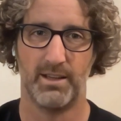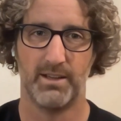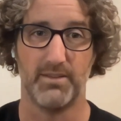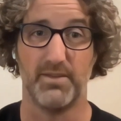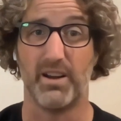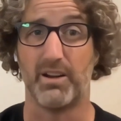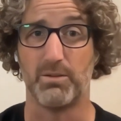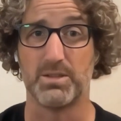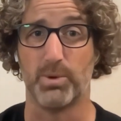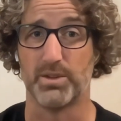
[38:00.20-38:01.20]
They're very
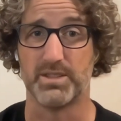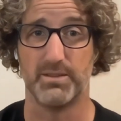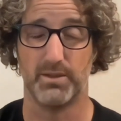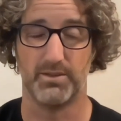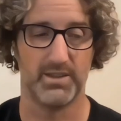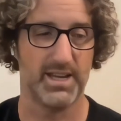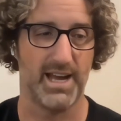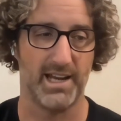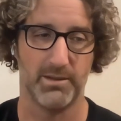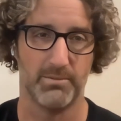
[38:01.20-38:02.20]
responsive if you
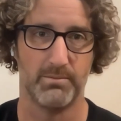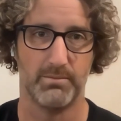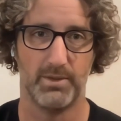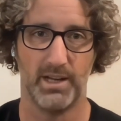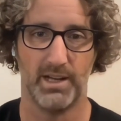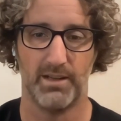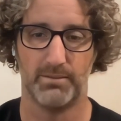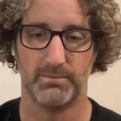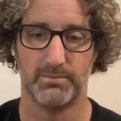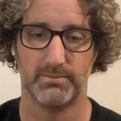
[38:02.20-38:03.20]
tag them.
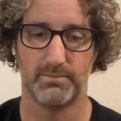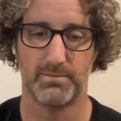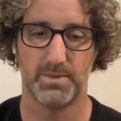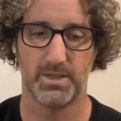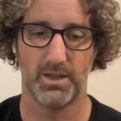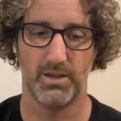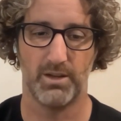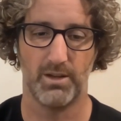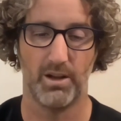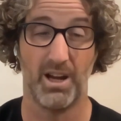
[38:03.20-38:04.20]
So
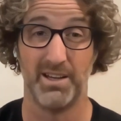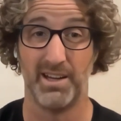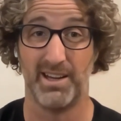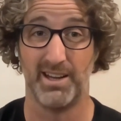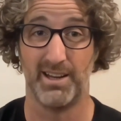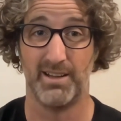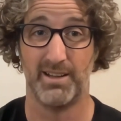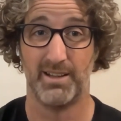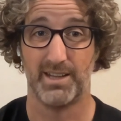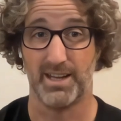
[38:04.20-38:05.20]

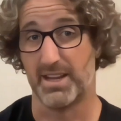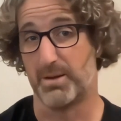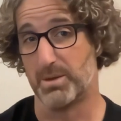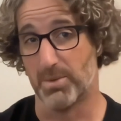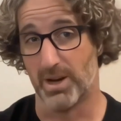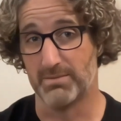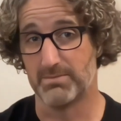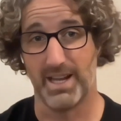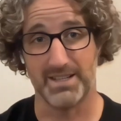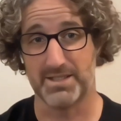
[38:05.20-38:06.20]
that'd be my
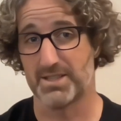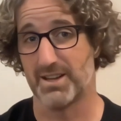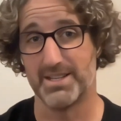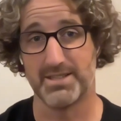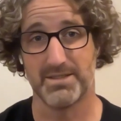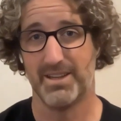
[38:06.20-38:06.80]
exercise.